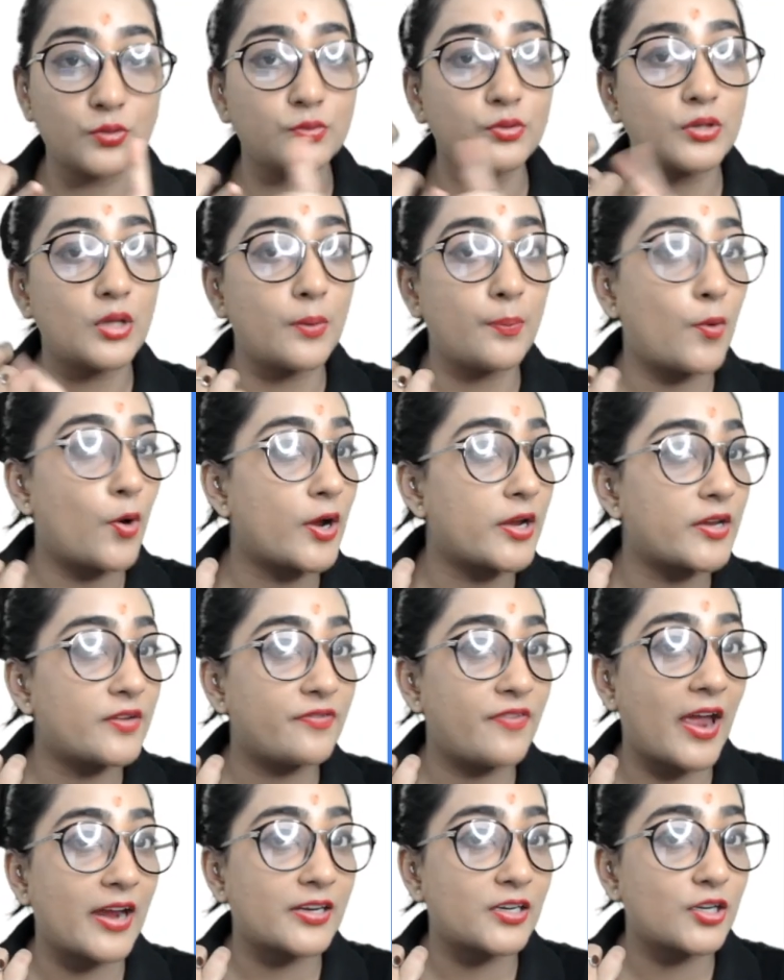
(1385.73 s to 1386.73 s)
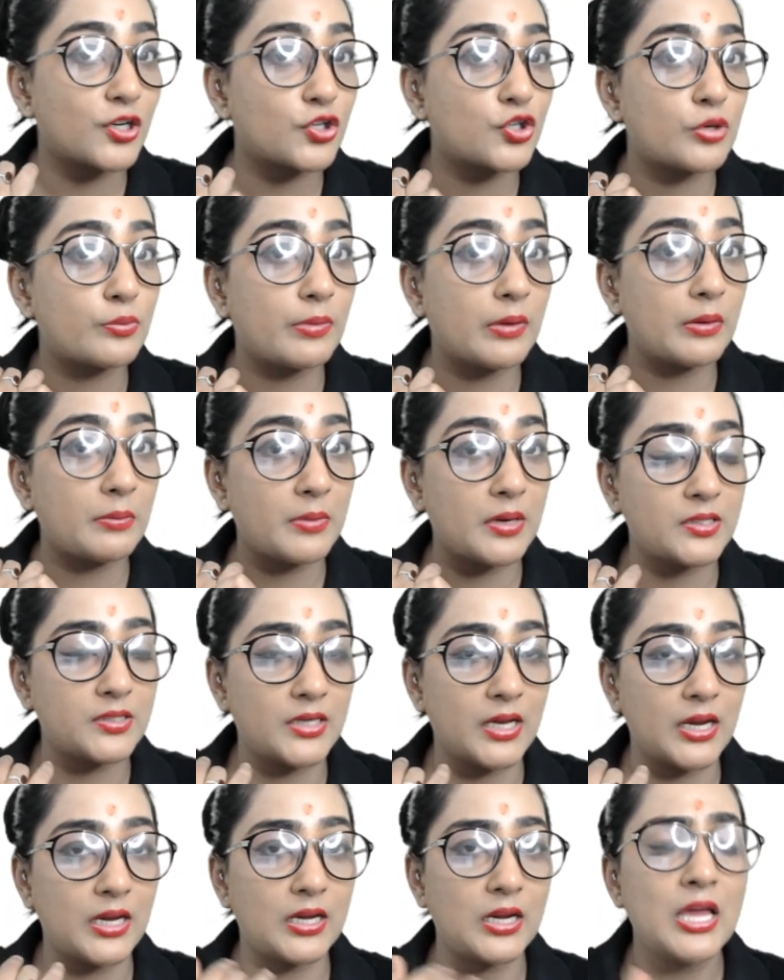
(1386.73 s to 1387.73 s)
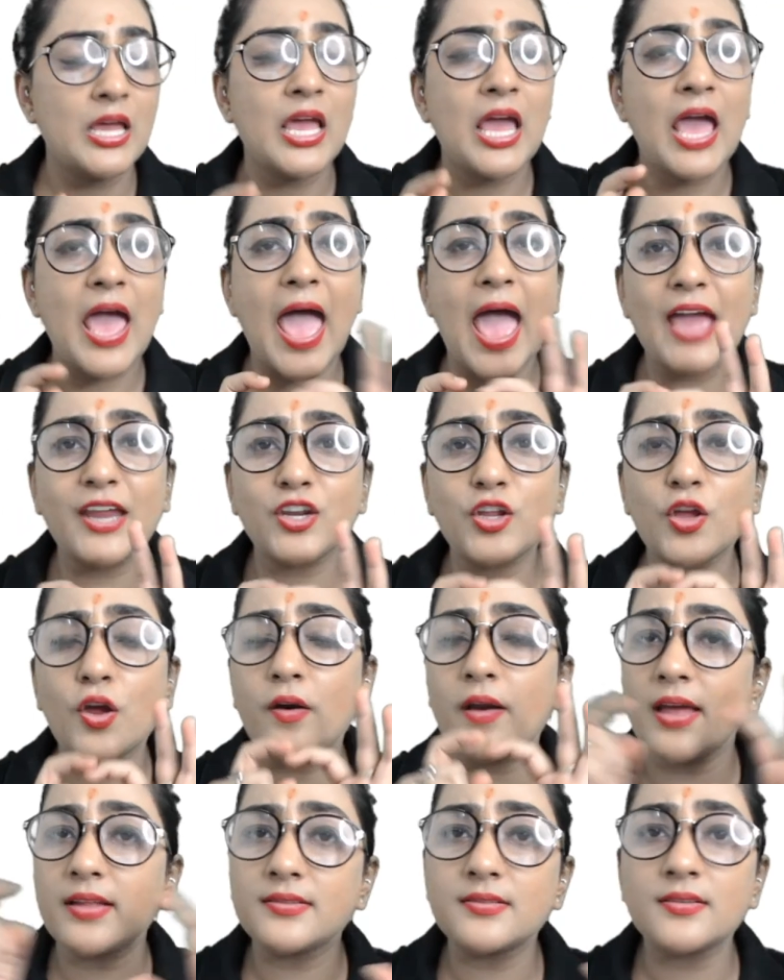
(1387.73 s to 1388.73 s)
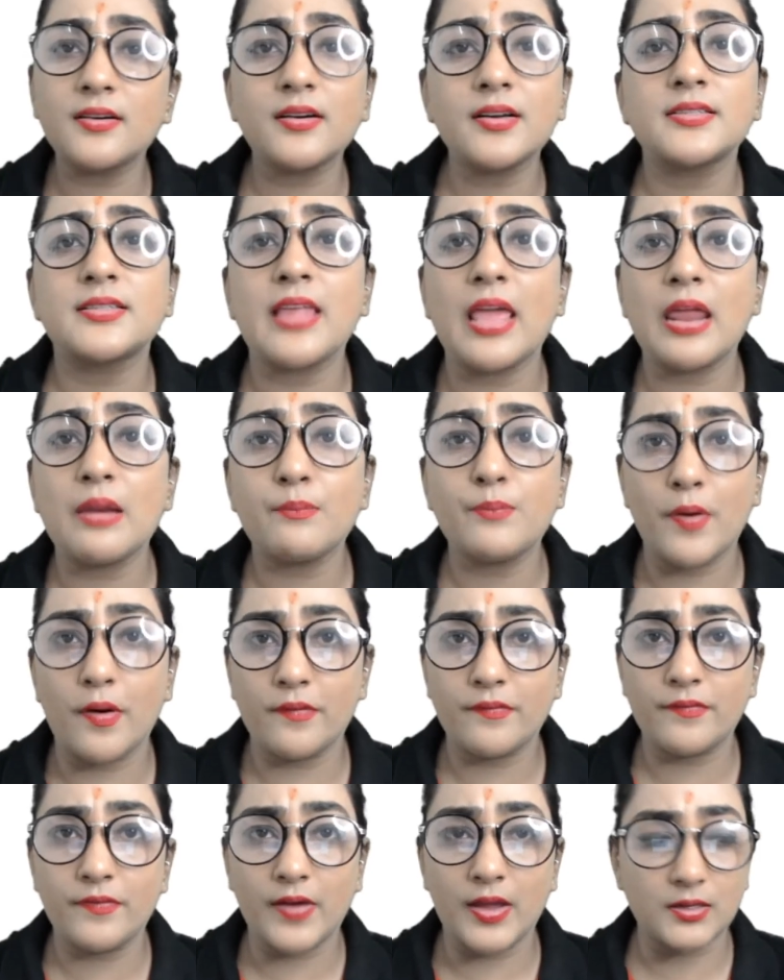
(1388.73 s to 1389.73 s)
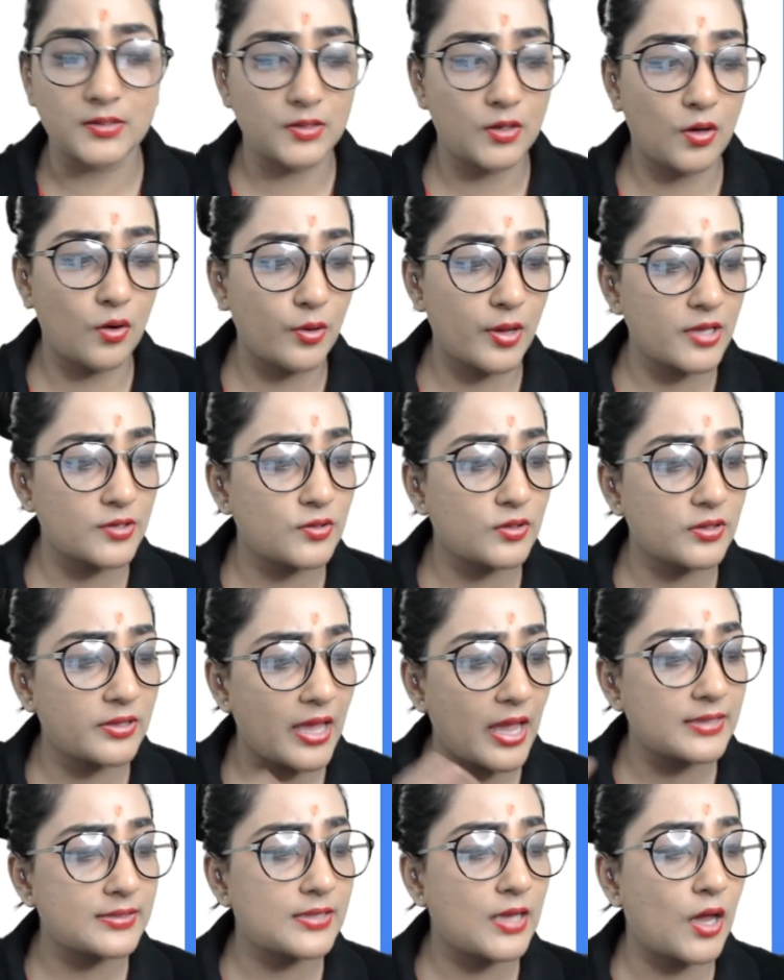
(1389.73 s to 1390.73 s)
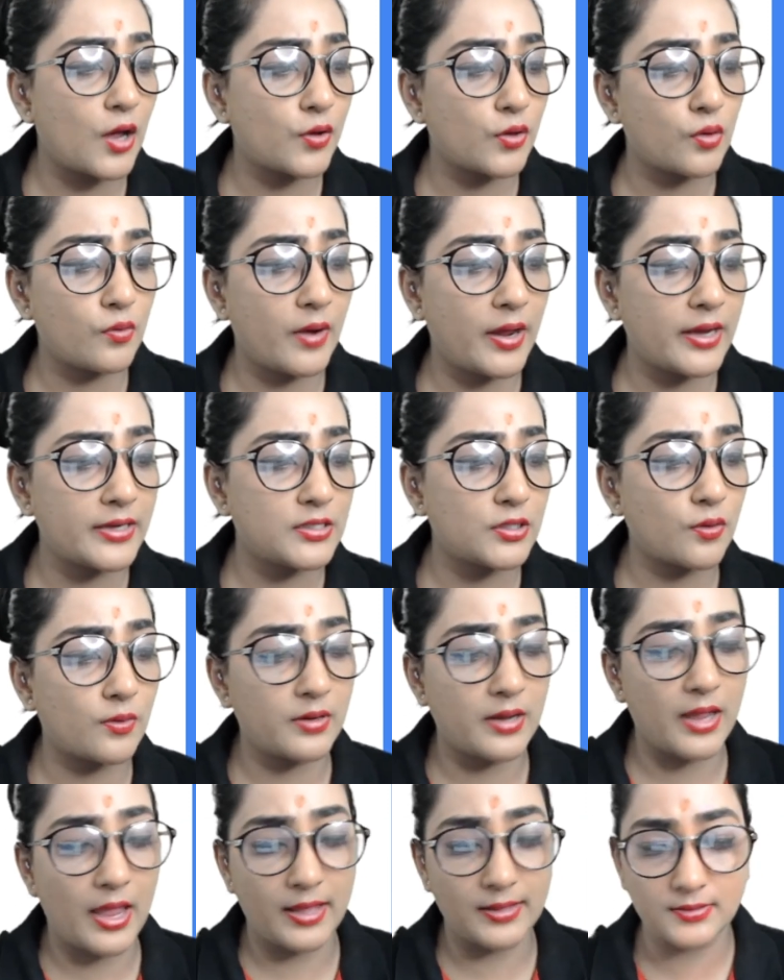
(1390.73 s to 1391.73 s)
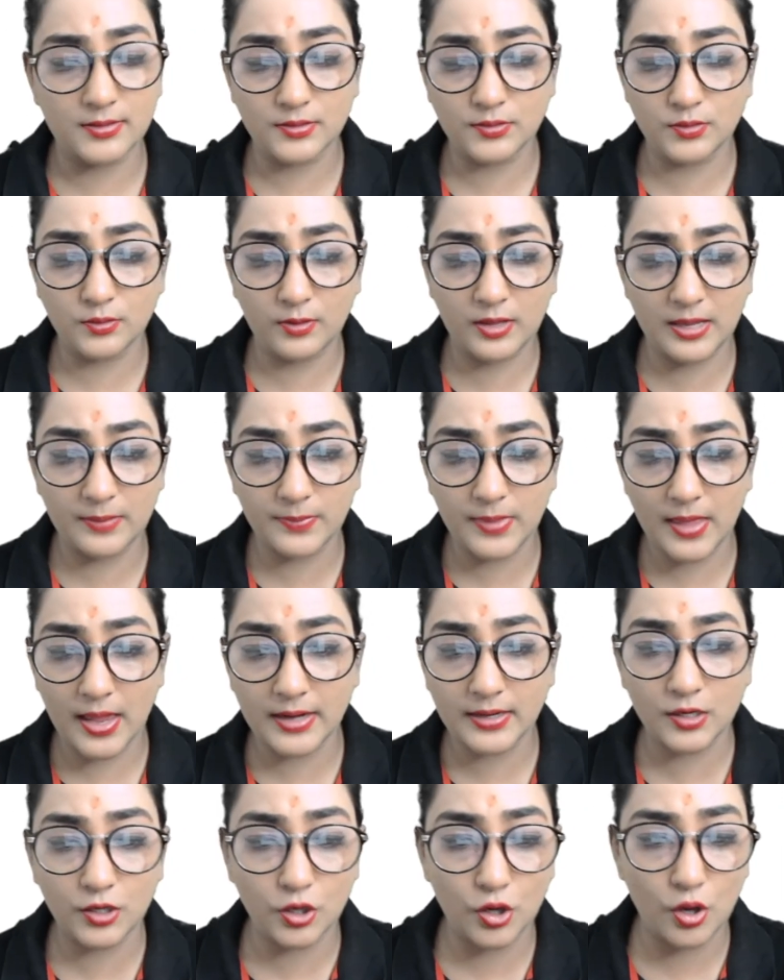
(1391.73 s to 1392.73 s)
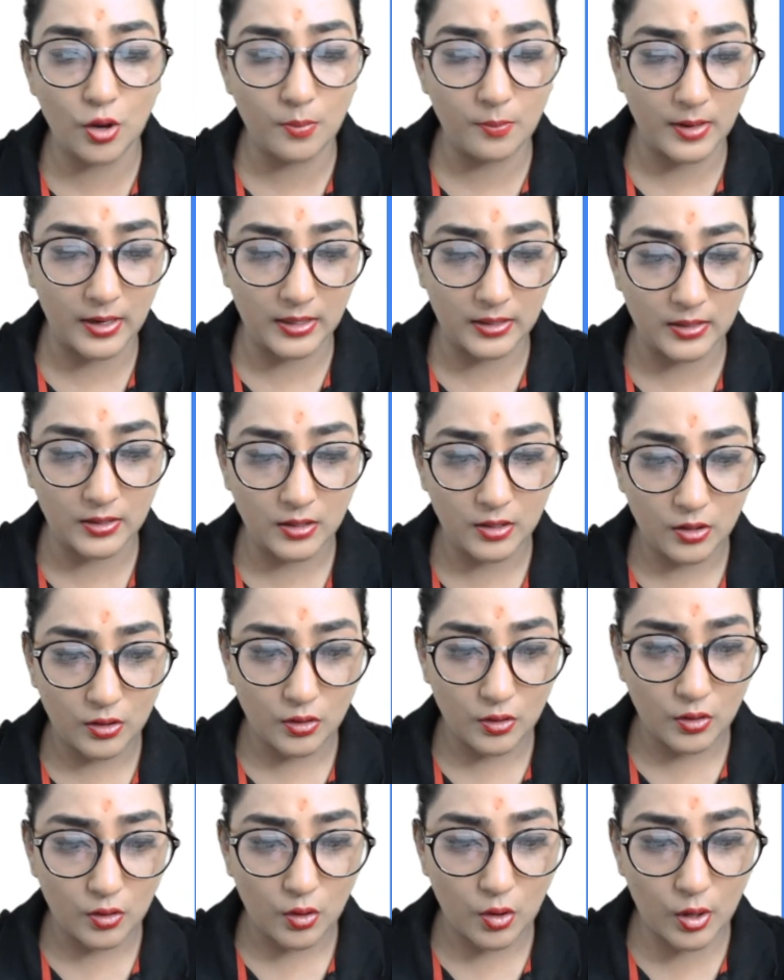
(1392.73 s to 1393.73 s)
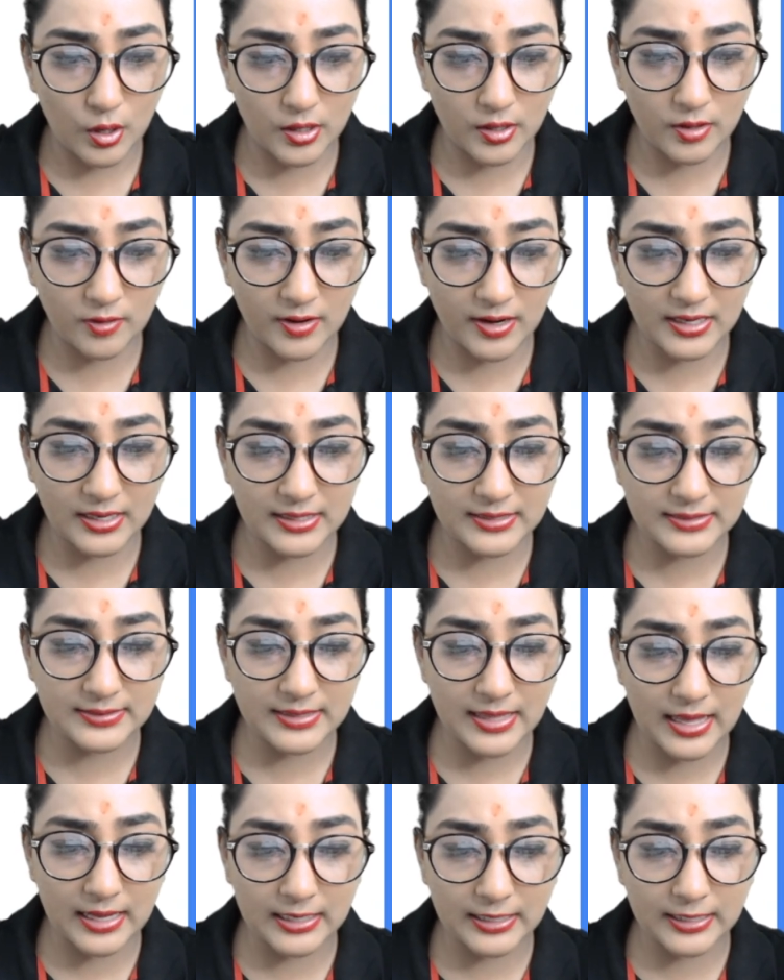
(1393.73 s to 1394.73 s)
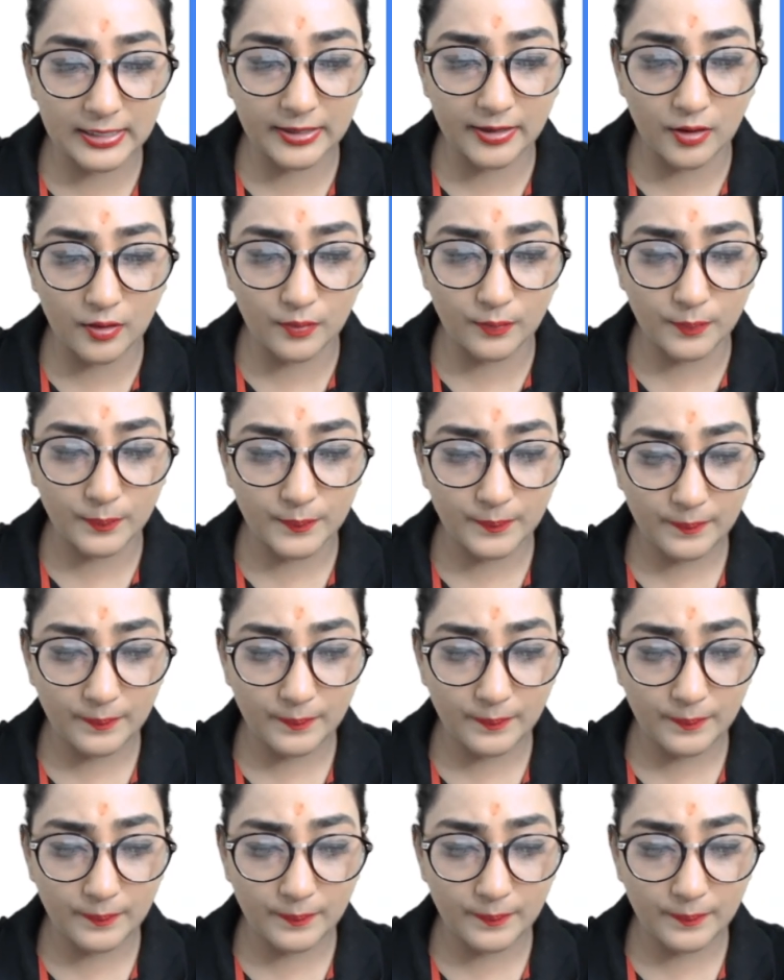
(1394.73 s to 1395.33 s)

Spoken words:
To the point factor should be maintained, and your answer is then perfect. Okay, so that's how you write a good answer, so keep that in your mind. All right, is that clear?